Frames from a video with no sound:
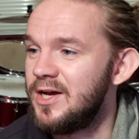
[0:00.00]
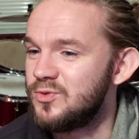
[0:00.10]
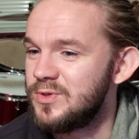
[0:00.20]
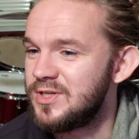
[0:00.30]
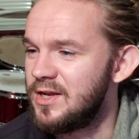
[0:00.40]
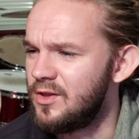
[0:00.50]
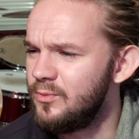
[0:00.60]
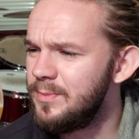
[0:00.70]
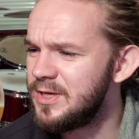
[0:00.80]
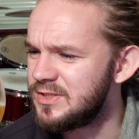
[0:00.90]
as we said,
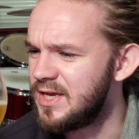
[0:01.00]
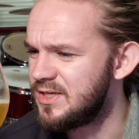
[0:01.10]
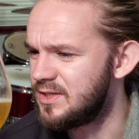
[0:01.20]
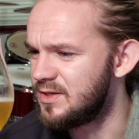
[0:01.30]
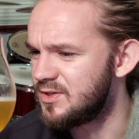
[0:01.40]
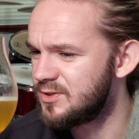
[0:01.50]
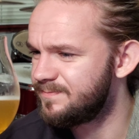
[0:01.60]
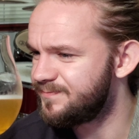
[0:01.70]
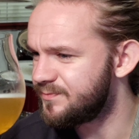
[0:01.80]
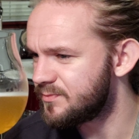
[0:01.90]
and a wee bit of
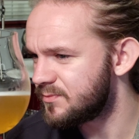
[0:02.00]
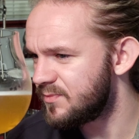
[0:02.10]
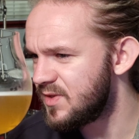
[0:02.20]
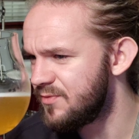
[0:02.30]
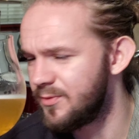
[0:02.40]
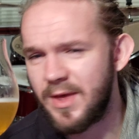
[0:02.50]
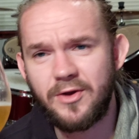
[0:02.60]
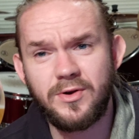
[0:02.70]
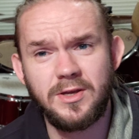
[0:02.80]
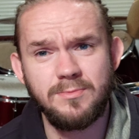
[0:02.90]
zestiness from
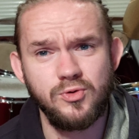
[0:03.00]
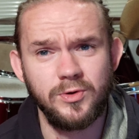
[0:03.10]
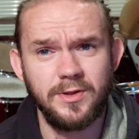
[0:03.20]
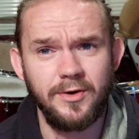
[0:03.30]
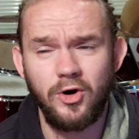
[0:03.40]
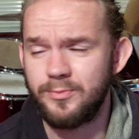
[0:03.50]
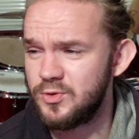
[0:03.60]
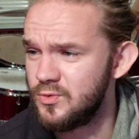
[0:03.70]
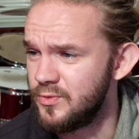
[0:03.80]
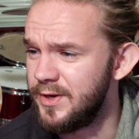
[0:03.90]
that green component of the hop
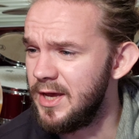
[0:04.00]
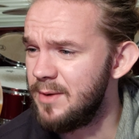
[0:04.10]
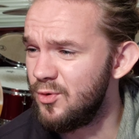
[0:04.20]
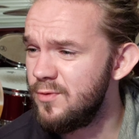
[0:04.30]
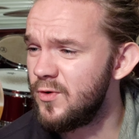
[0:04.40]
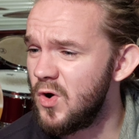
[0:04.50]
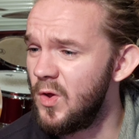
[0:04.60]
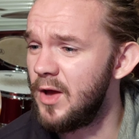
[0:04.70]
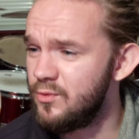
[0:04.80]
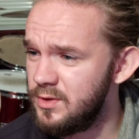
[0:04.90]
too. But
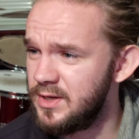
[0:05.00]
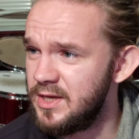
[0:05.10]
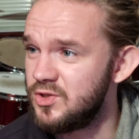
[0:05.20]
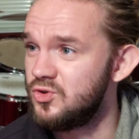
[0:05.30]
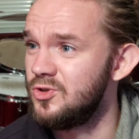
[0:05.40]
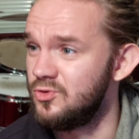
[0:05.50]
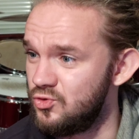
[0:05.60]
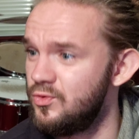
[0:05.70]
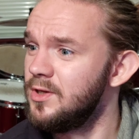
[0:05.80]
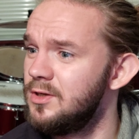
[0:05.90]
overall, a really nice,
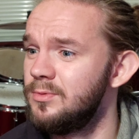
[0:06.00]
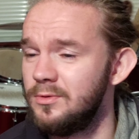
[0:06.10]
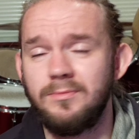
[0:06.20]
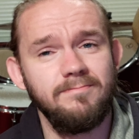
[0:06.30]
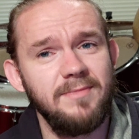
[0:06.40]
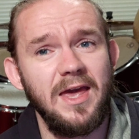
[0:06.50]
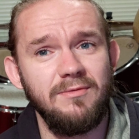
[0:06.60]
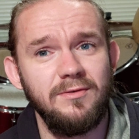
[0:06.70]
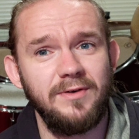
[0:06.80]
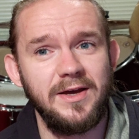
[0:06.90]
just drinkable
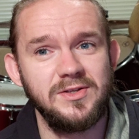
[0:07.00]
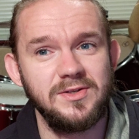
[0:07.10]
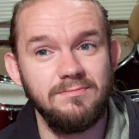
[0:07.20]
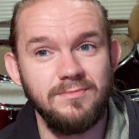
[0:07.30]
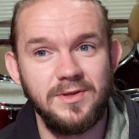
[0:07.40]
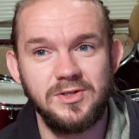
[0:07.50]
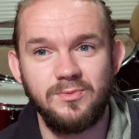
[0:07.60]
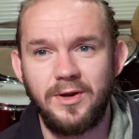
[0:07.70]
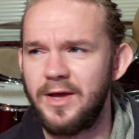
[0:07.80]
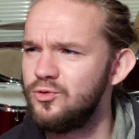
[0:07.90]
Hefeweizen,
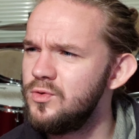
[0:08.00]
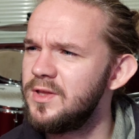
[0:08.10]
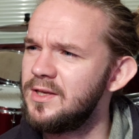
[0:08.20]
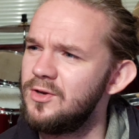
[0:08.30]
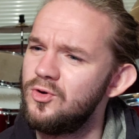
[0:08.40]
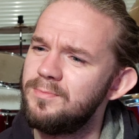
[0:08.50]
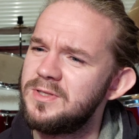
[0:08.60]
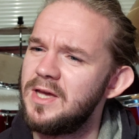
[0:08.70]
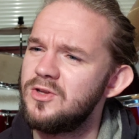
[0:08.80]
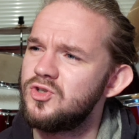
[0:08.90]
this one. I do think it could
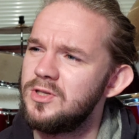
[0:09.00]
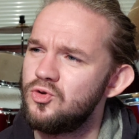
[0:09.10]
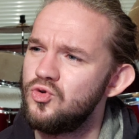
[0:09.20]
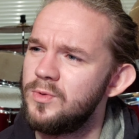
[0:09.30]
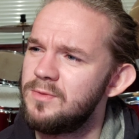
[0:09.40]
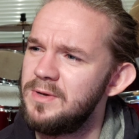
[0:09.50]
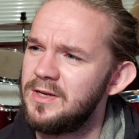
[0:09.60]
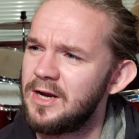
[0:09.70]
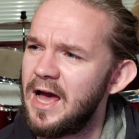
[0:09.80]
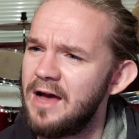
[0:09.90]
potentially do with
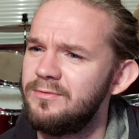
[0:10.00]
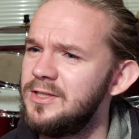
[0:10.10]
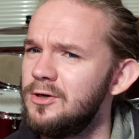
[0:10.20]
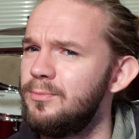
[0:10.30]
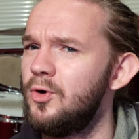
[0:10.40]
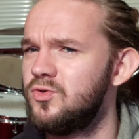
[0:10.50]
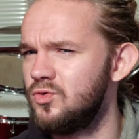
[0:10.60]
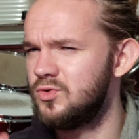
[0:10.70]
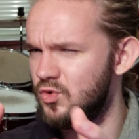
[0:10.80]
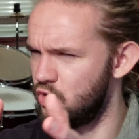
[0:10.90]
being in a half-litre
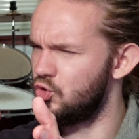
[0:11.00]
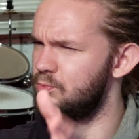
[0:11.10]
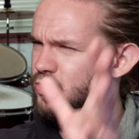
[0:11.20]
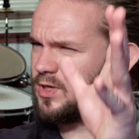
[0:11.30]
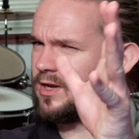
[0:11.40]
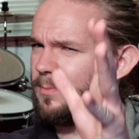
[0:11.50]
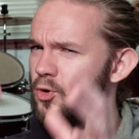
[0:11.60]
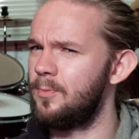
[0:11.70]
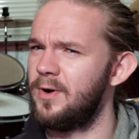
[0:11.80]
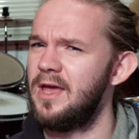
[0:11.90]
bottle, so you could put it in a
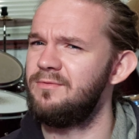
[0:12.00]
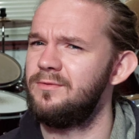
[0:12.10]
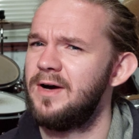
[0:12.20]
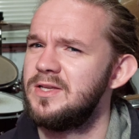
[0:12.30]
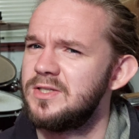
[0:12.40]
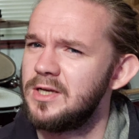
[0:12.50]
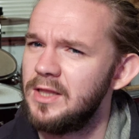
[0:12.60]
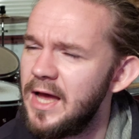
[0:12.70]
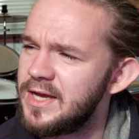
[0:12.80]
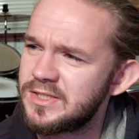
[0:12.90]
proper Hefeweizen
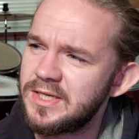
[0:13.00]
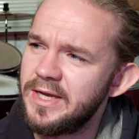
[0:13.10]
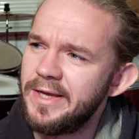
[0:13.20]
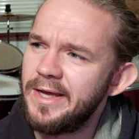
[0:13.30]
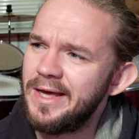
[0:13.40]
glass.